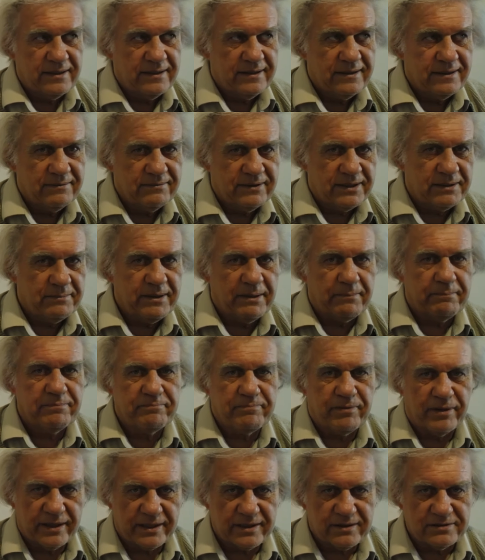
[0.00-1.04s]
What do you mean
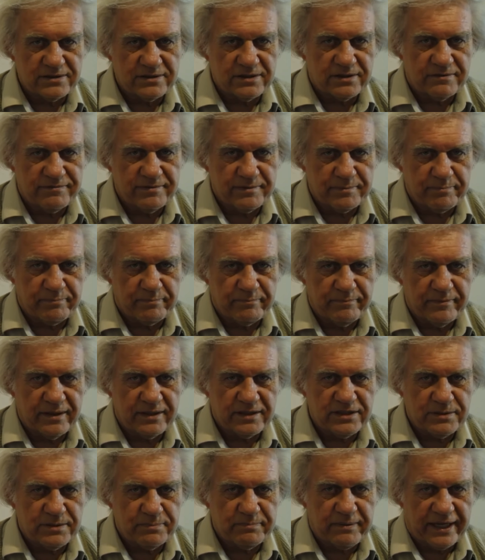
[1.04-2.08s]
particles of uh,
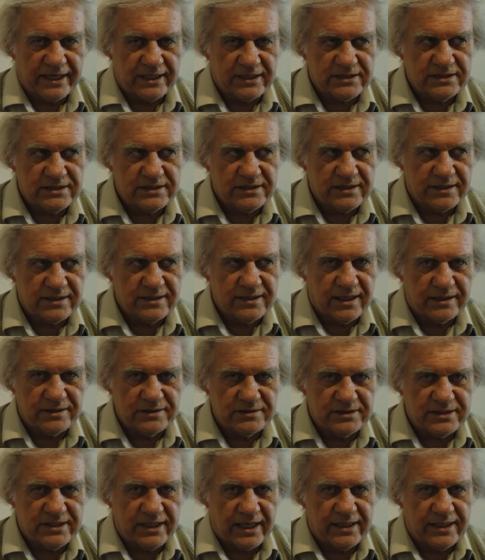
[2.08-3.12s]
space? Are you
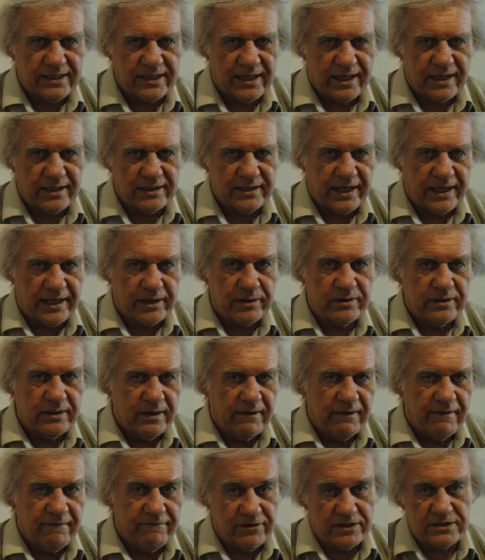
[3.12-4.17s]
saying now they are,
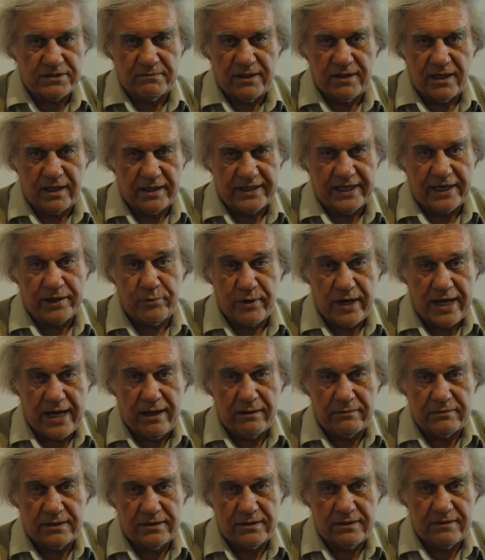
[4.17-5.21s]
first of all, are they
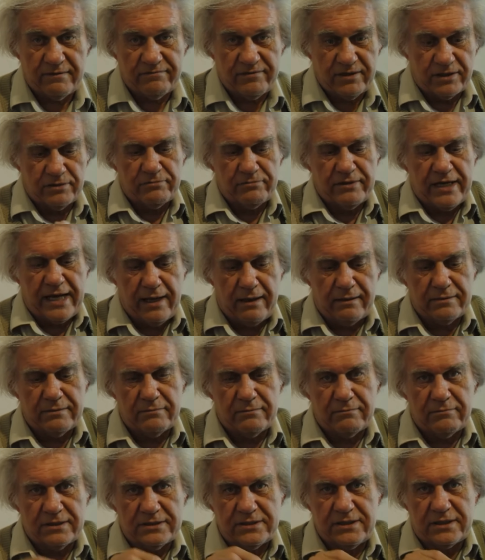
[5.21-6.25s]
round? If they're round,
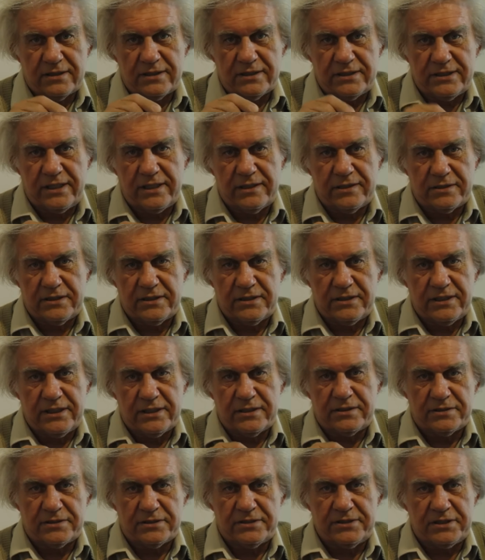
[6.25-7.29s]
what's in the inter
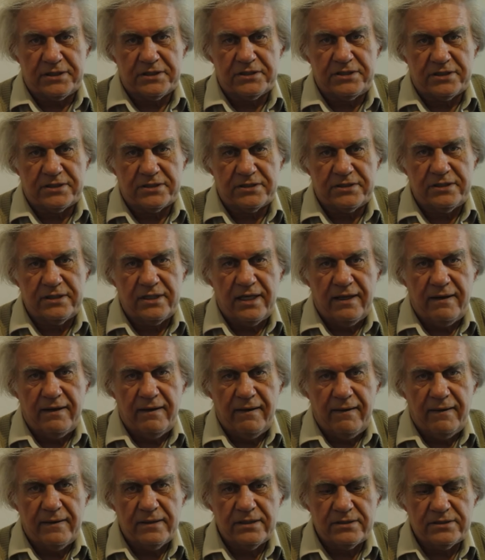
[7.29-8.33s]
interstices?
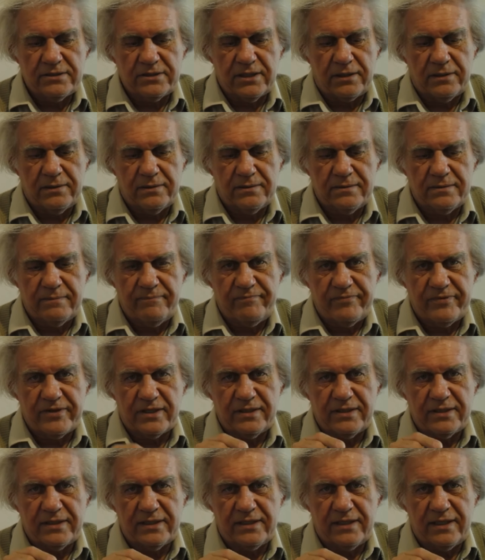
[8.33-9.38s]
So
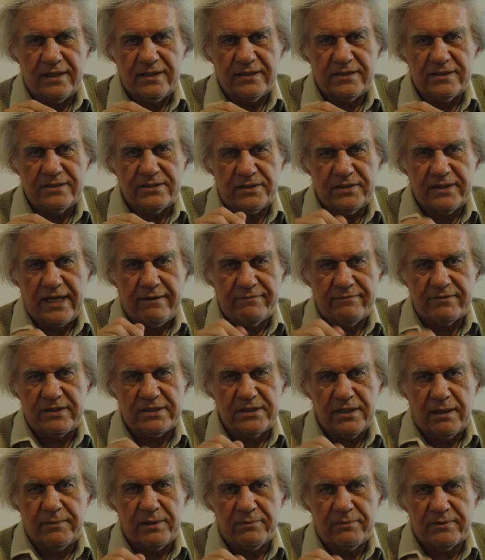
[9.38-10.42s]
there is, so you have to
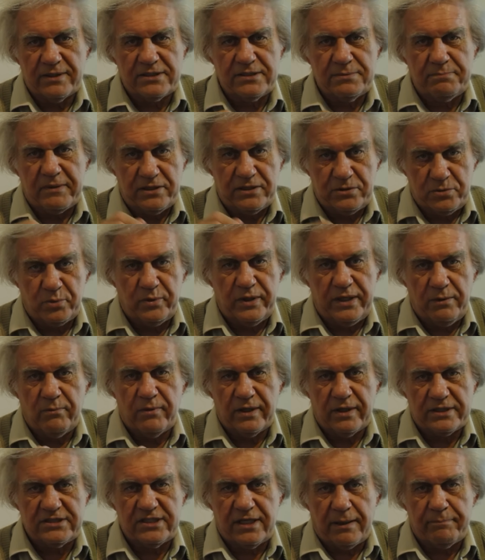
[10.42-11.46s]
tell me what's between,
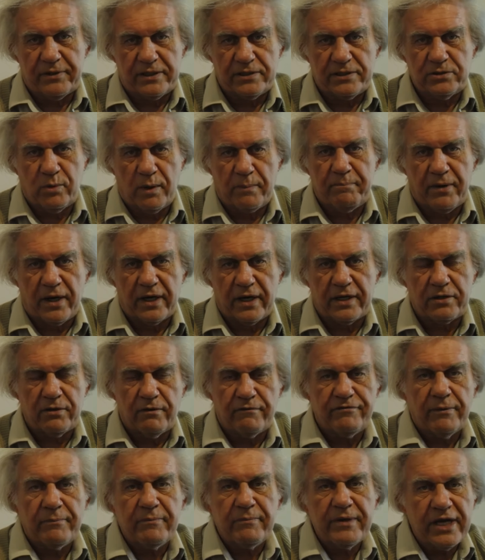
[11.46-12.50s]
what separates one particle
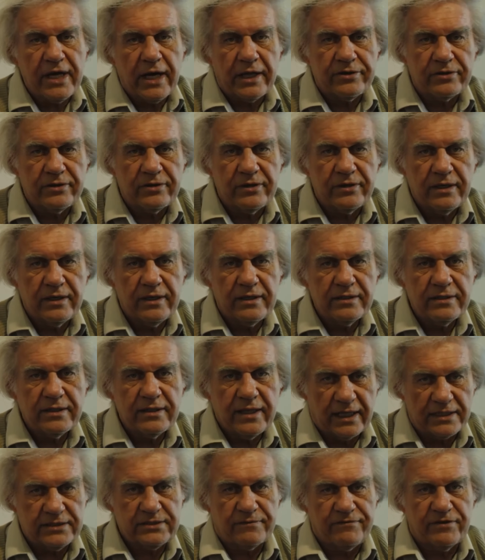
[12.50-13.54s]
from the other.
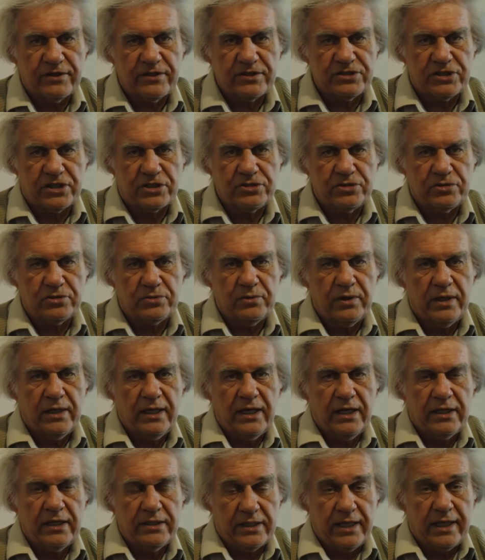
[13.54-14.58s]
That's the first issue.
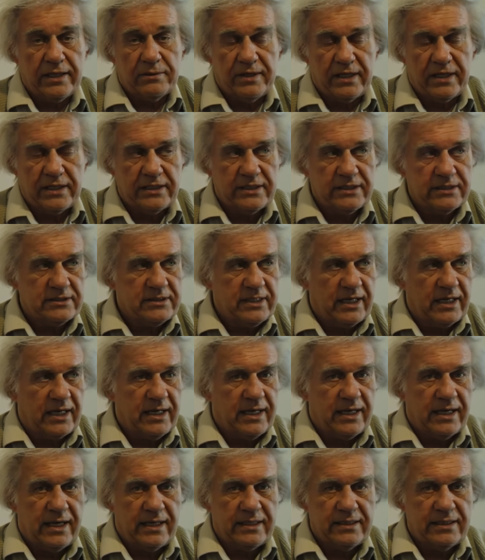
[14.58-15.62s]
The other one is,
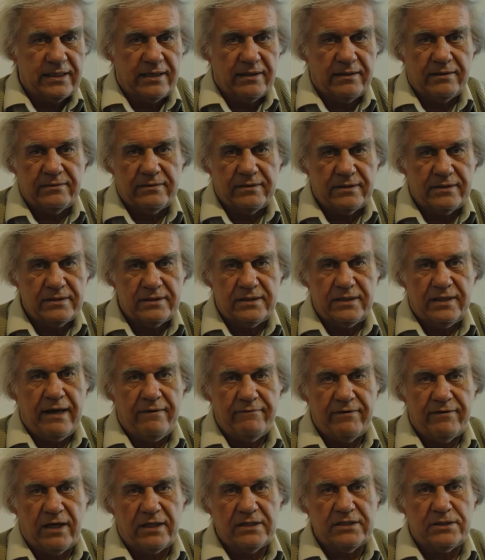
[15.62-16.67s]
uh, you know, you have
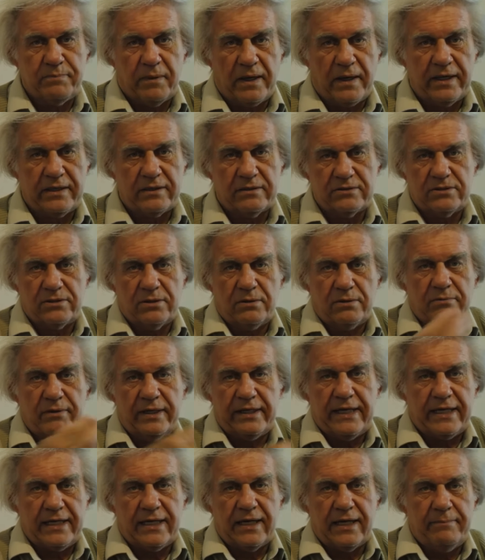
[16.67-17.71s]
all these particles, so when
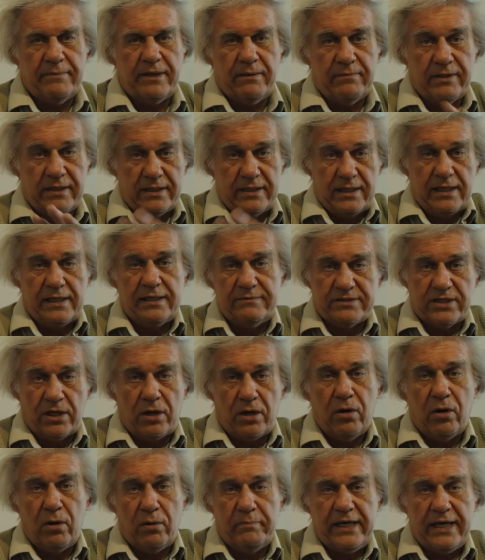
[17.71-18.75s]
they come in, whether it leaves a
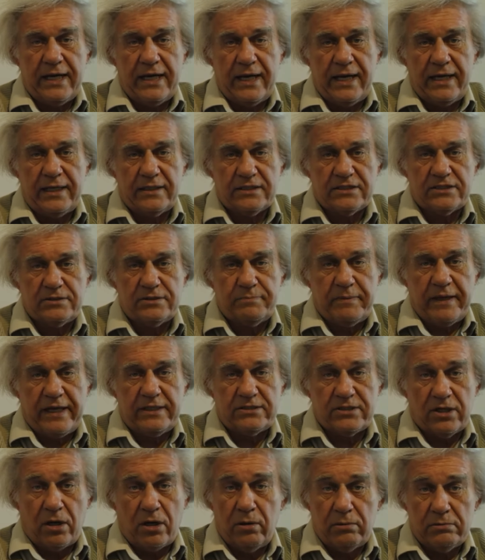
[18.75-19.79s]
hole behind in
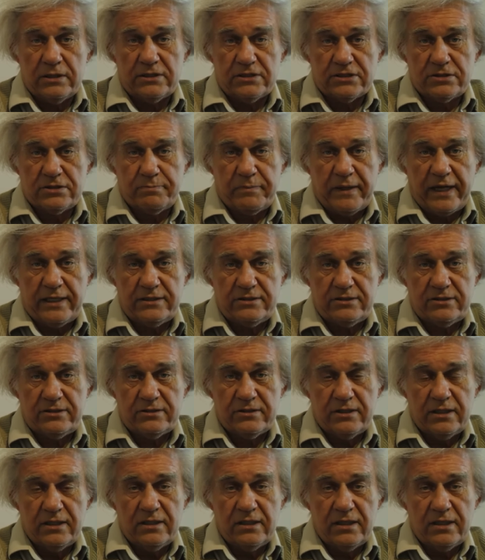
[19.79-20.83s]
space, a hole in space,
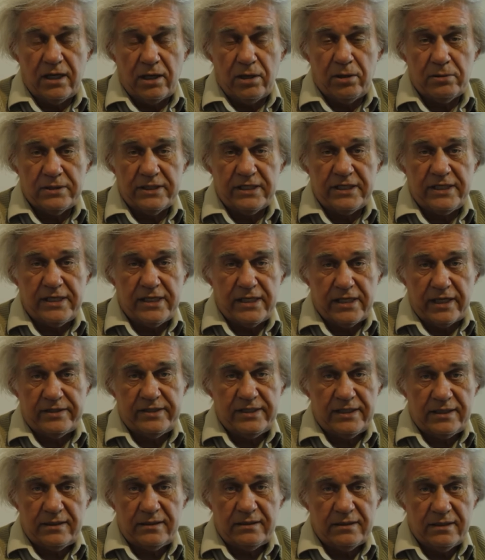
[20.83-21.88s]
a hole in
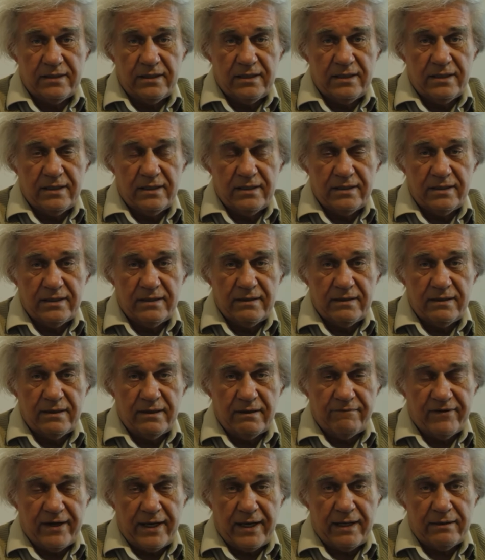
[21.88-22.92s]
nothing.
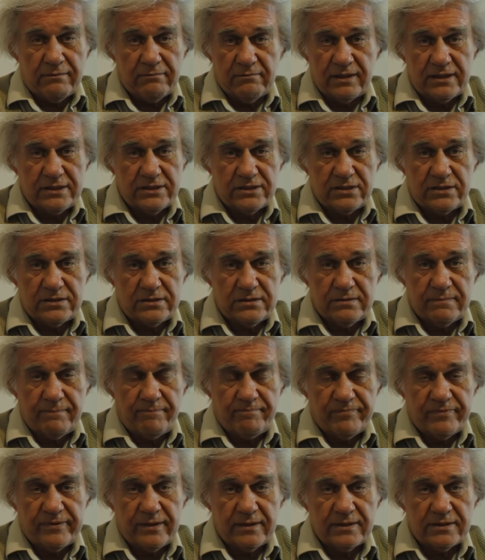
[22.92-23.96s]
If not, what is
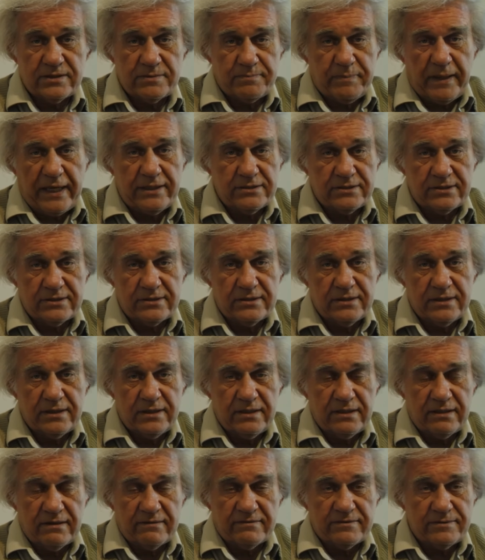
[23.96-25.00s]
space?
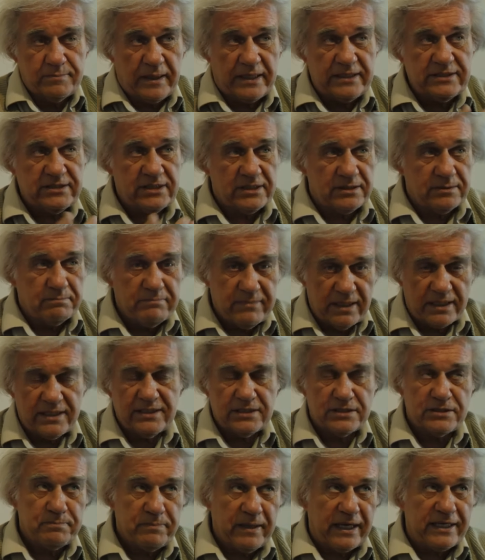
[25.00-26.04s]
If space is,
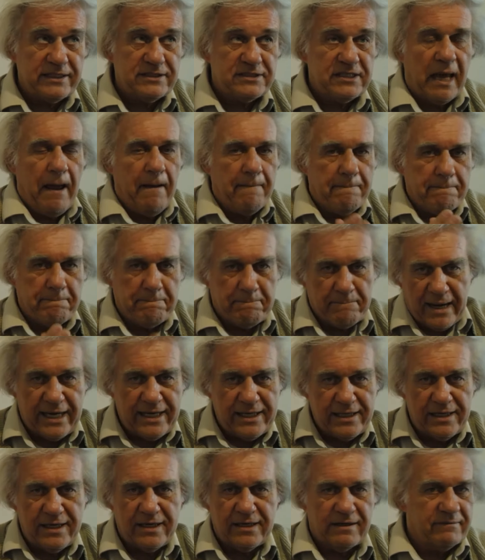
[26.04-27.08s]
is space
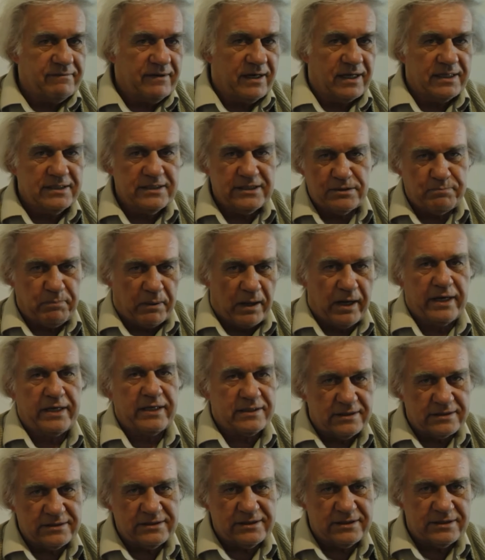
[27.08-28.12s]
made of all these
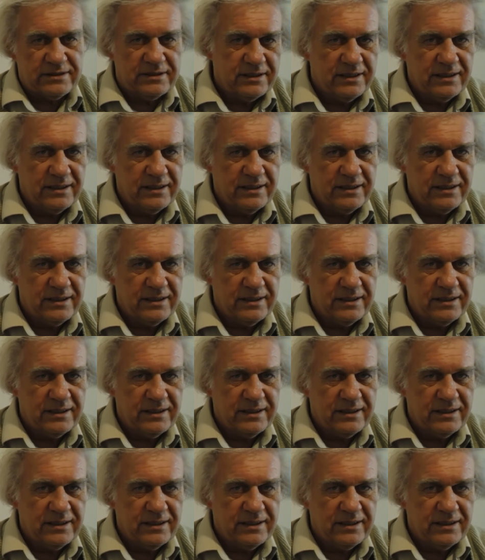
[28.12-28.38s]
particles?